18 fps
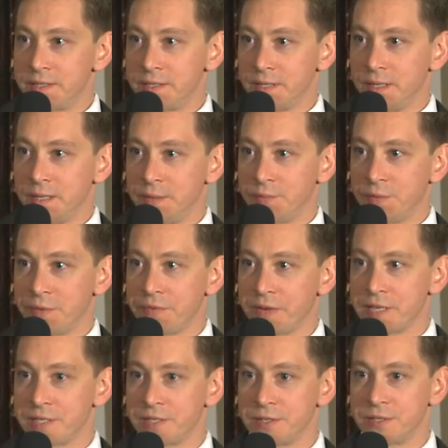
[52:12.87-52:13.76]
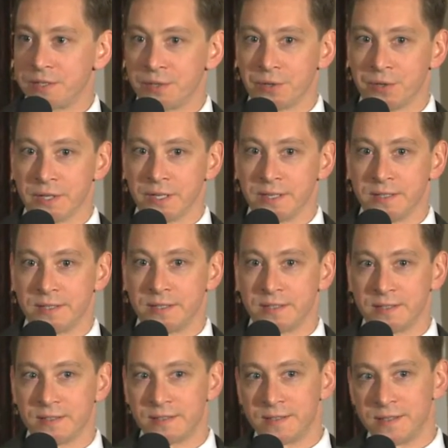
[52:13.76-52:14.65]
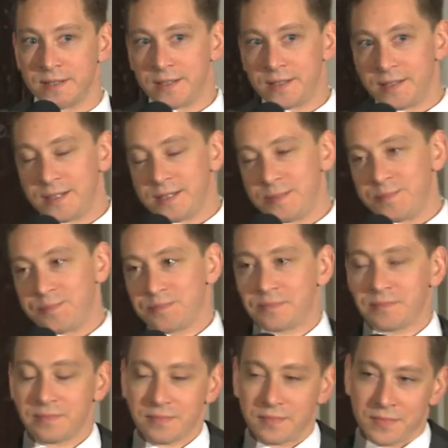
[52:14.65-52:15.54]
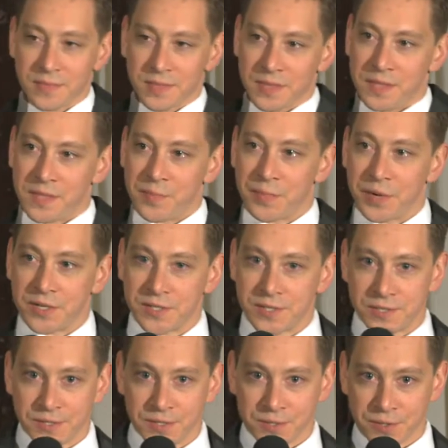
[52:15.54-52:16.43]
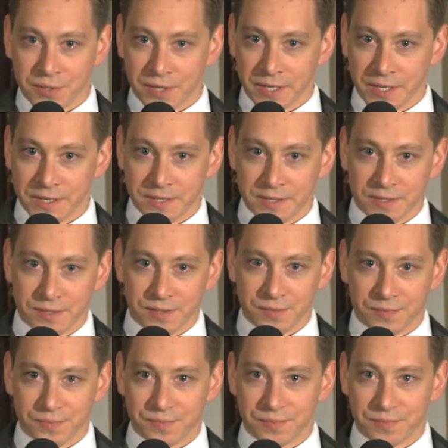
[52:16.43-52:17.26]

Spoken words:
the professional stories, the personal stories.